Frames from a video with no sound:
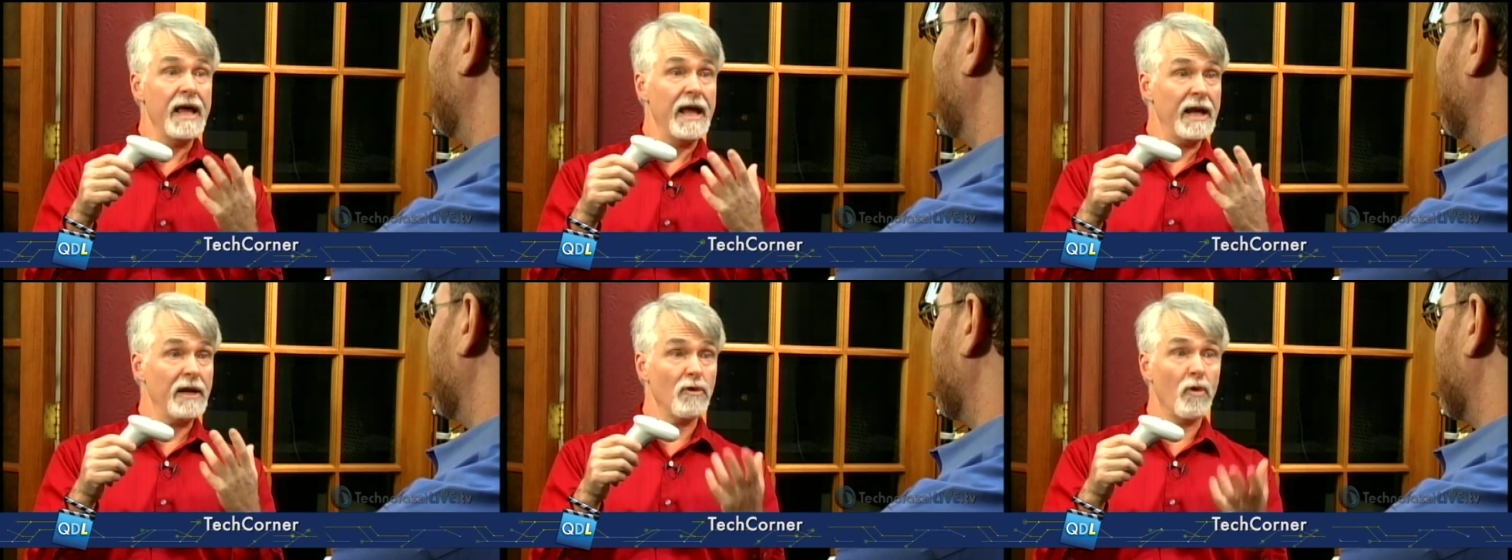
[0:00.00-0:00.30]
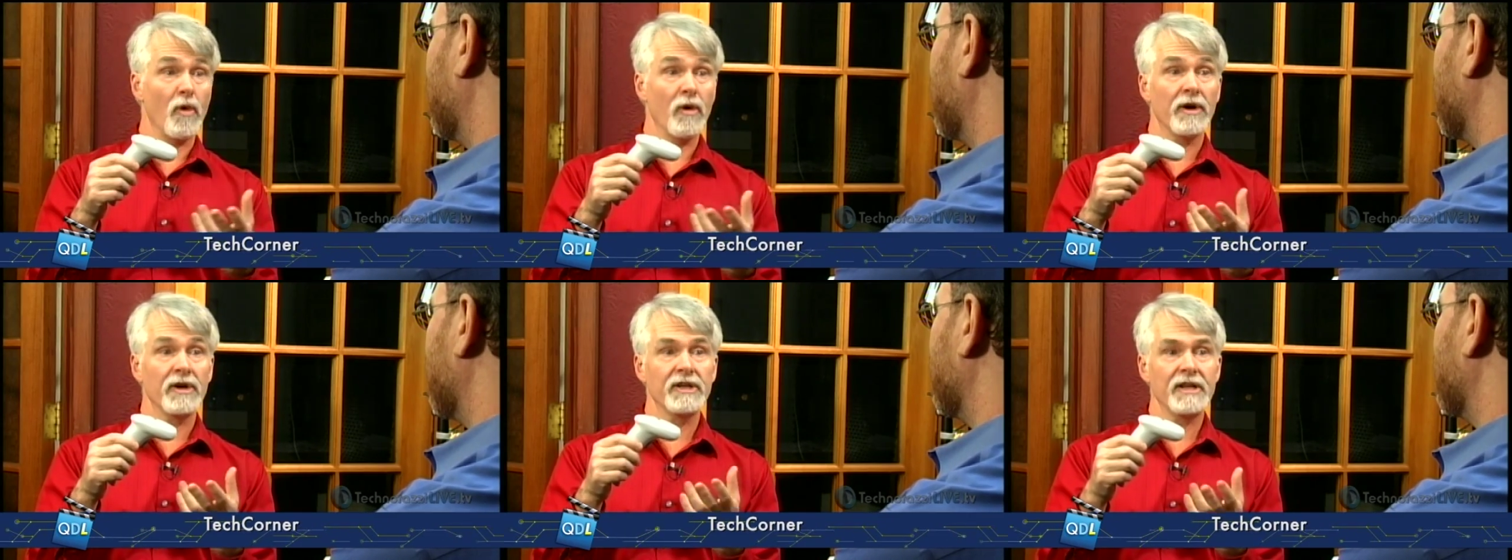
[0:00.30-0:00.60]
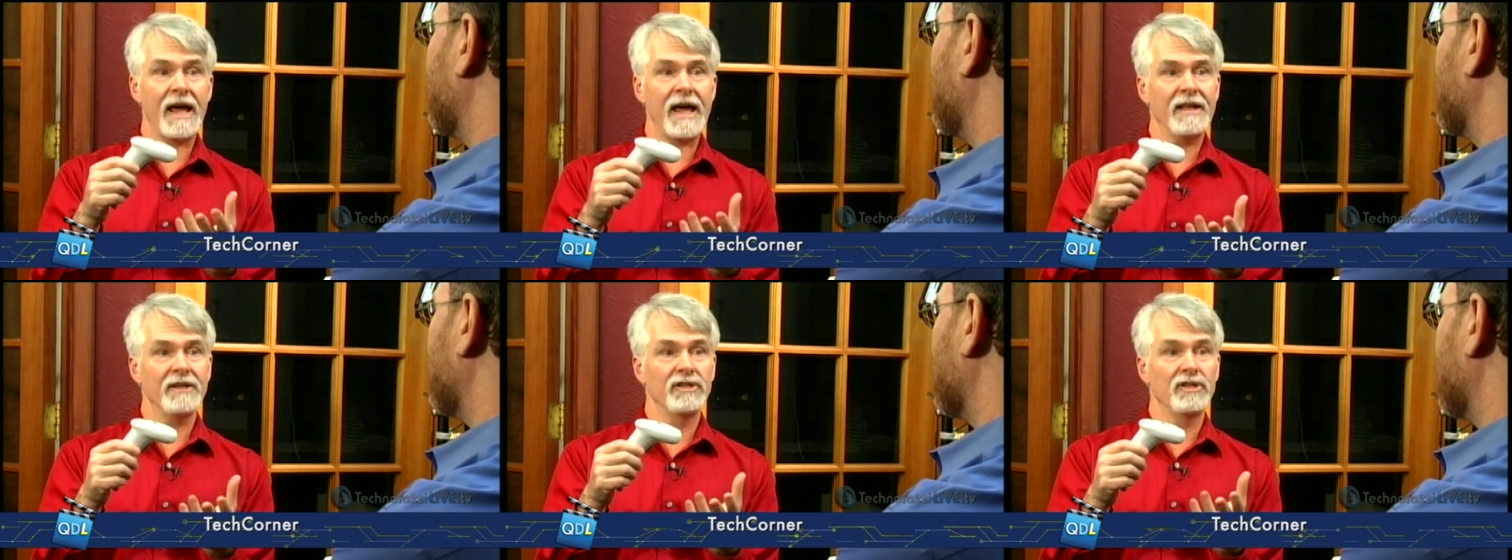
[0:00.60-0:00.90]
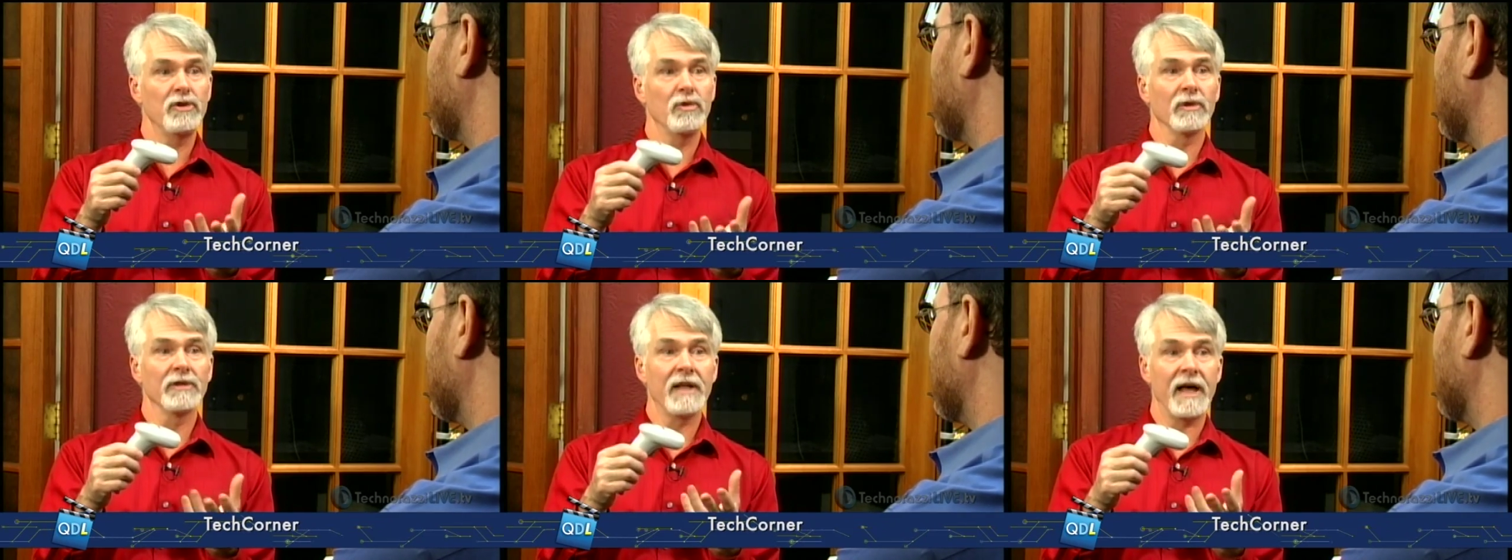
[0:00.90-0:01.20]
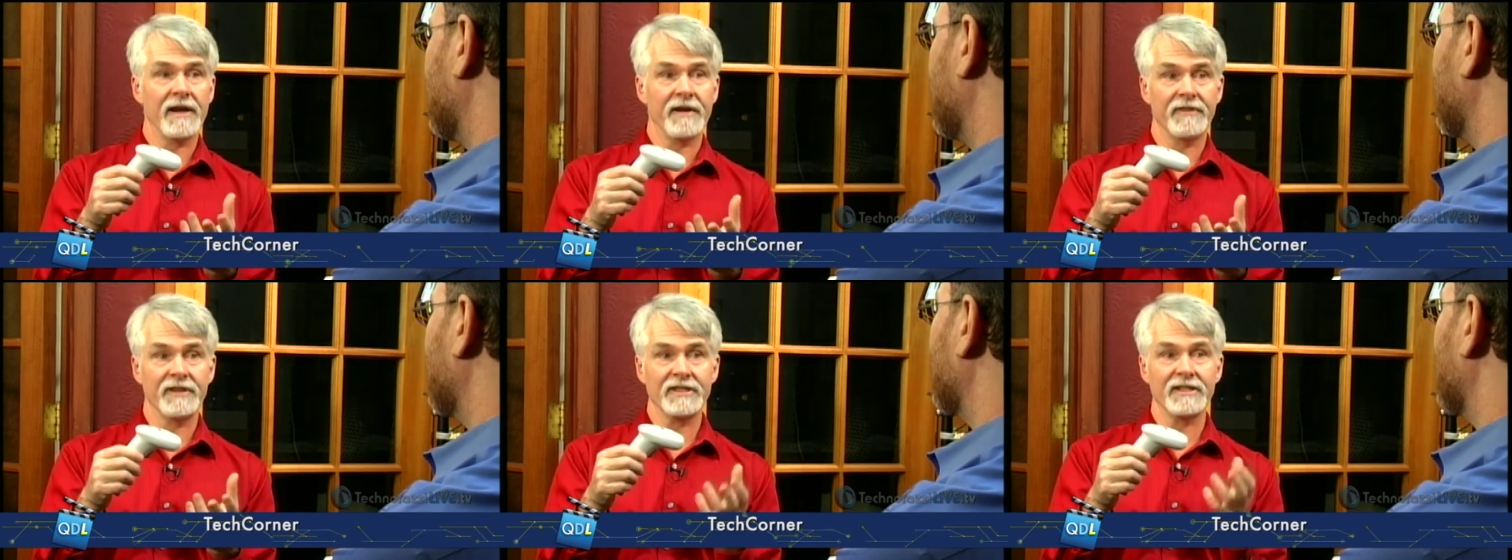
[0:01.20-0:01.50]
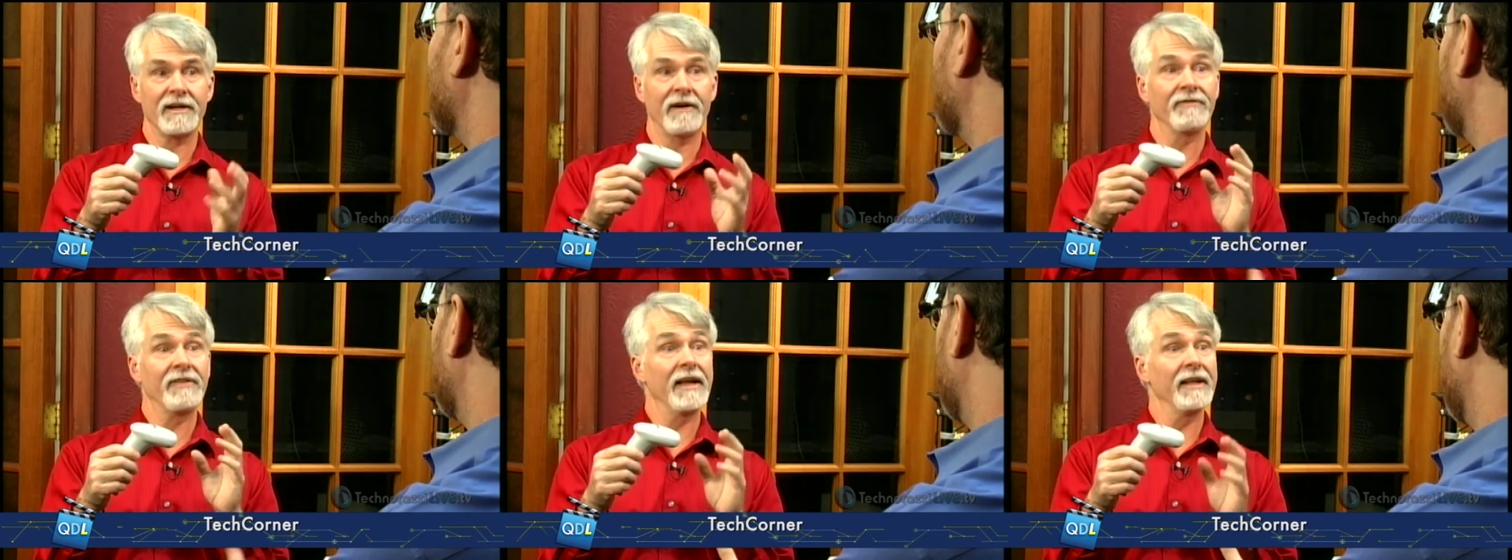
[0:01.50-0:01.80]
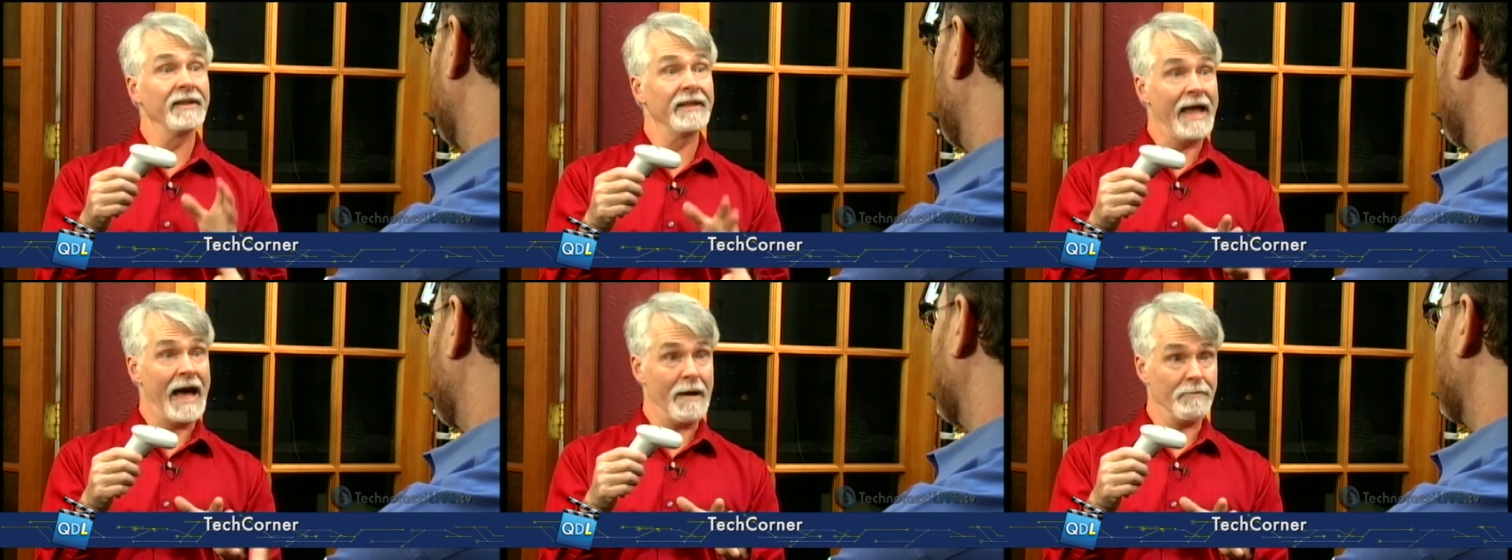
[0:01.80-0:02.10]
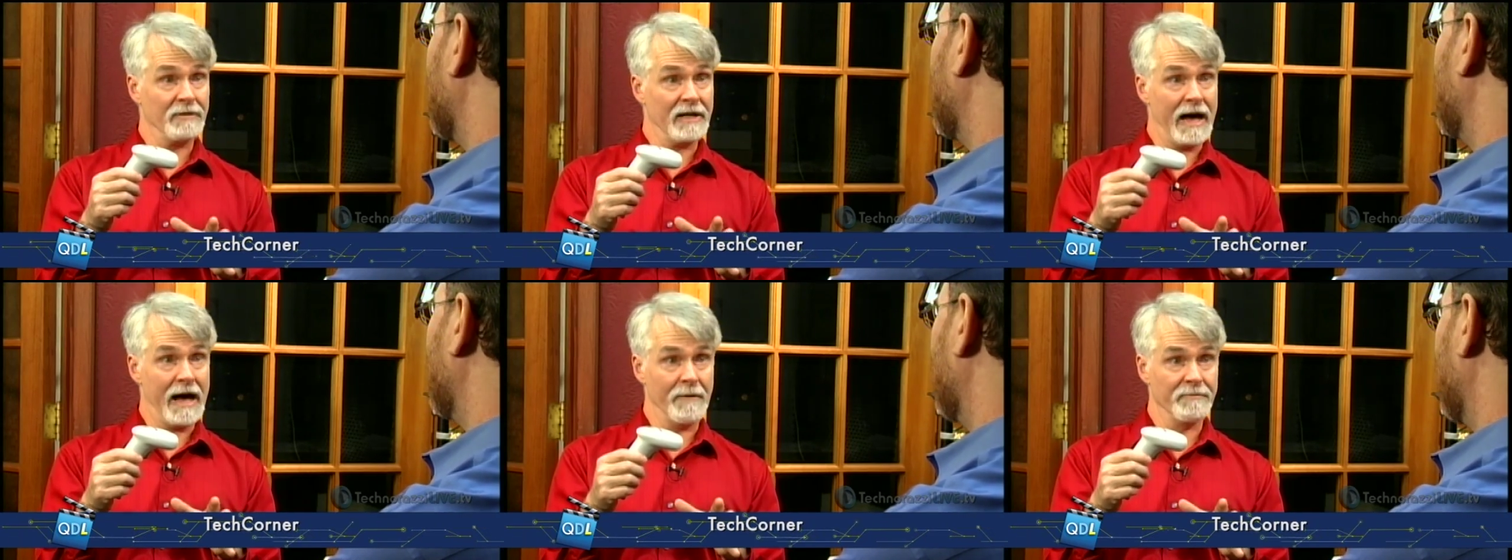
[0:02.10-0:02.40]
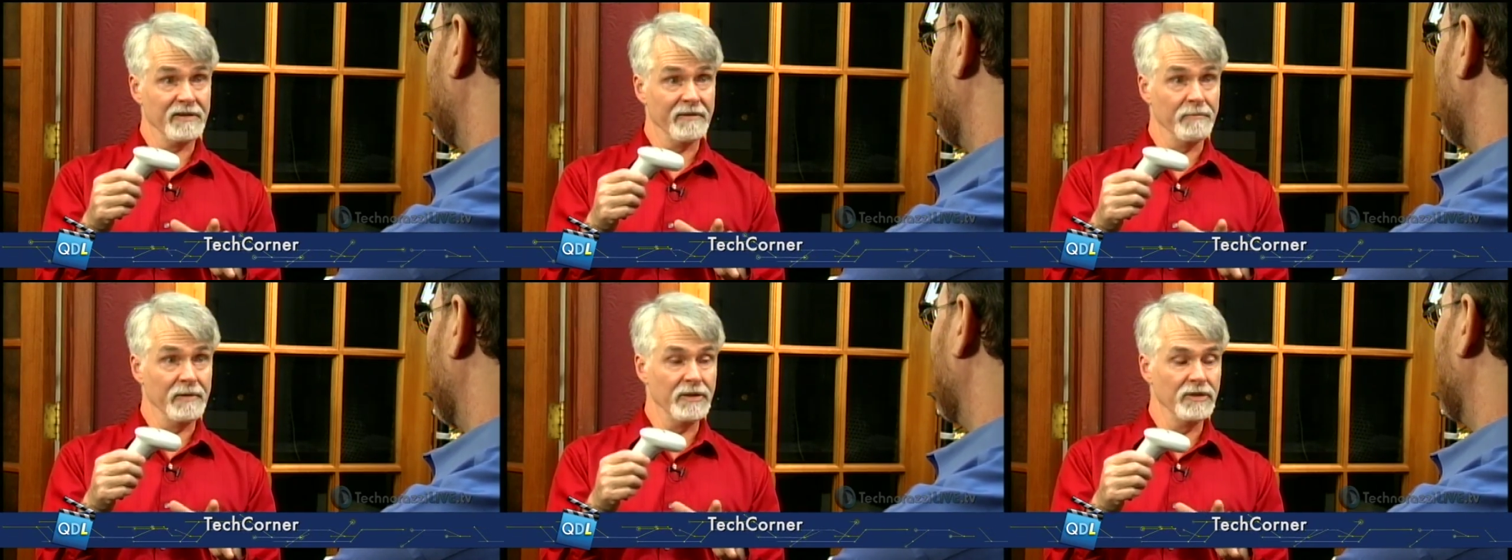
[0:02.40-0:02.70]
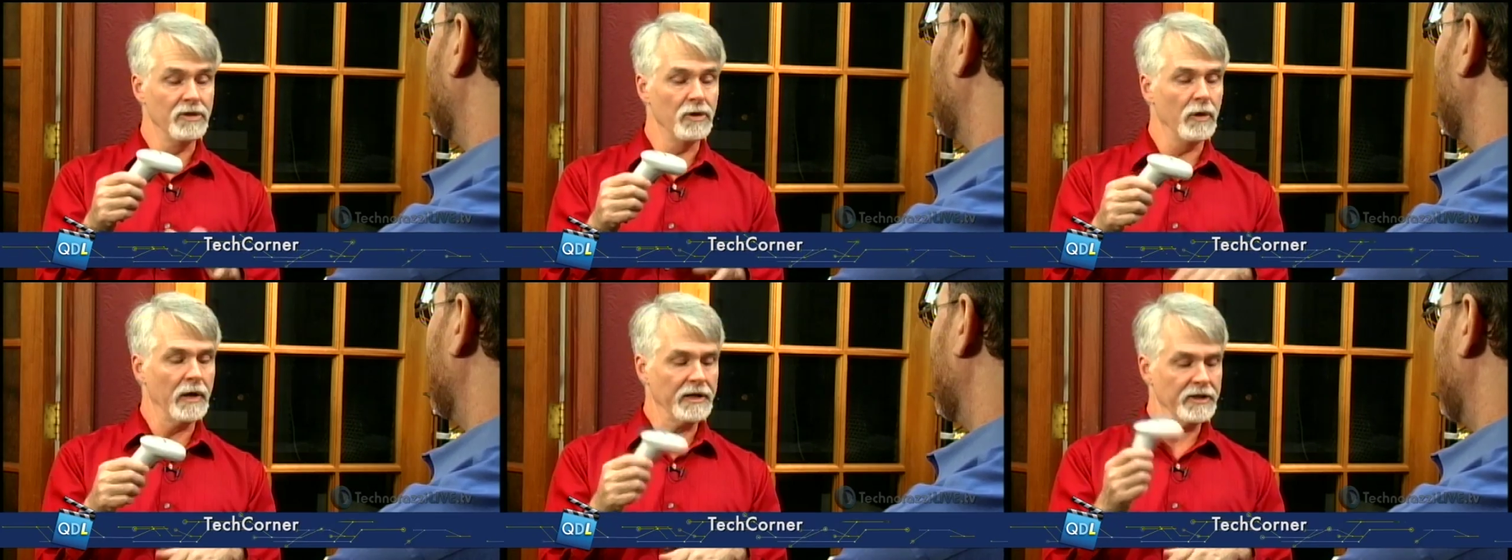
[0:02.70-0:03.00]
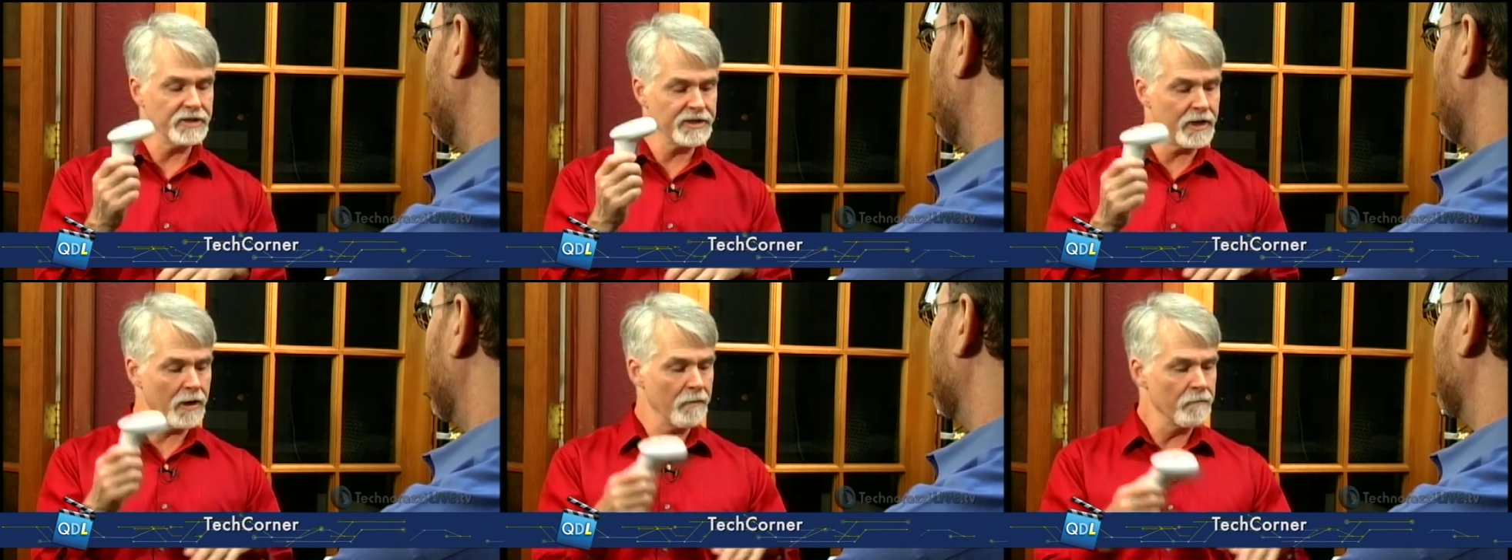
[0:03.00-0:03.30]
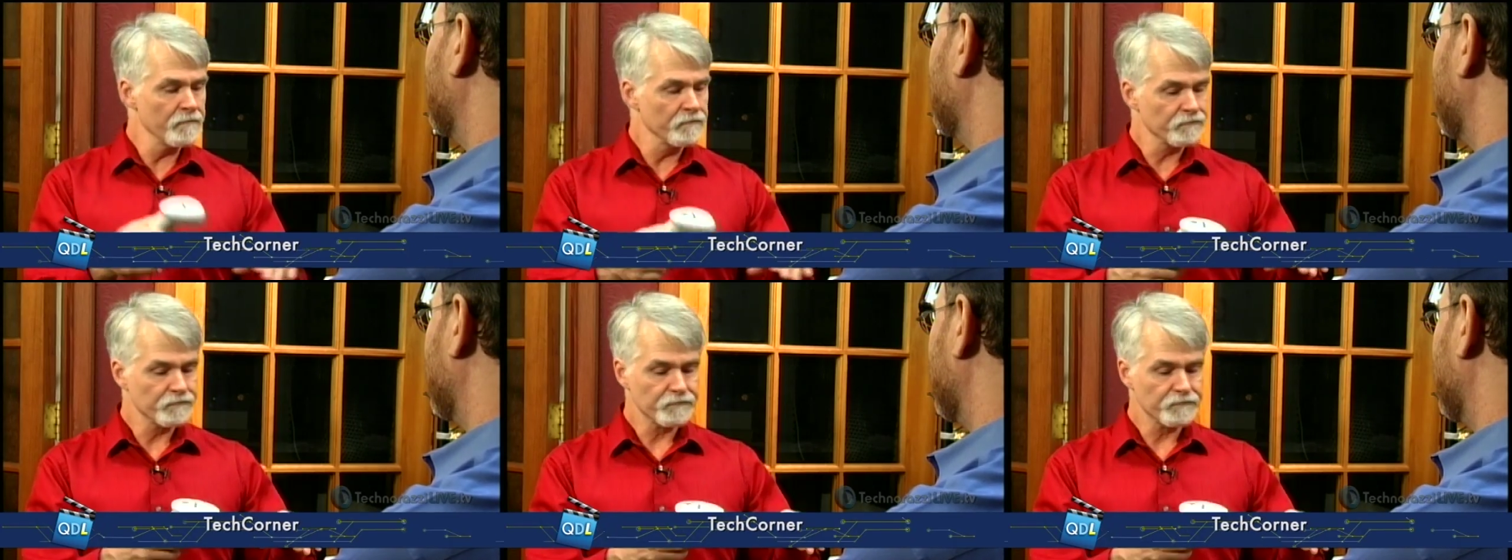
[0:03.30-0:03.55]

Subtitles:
in order to do a lot of the stuff that laptops have been doing. So